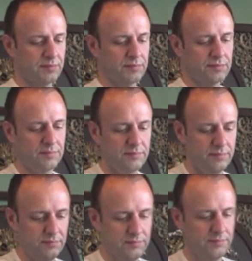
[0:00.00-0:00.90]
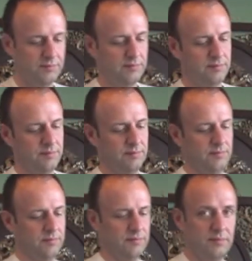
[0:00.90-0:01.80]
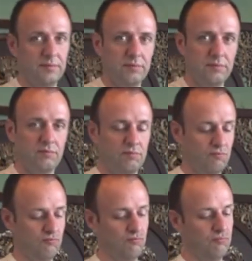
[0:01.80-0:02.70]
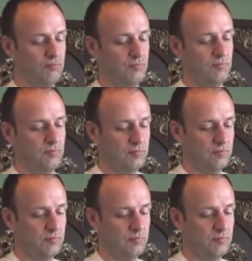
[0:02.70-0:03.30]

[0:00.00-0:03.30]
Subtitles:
The person shown says nothing.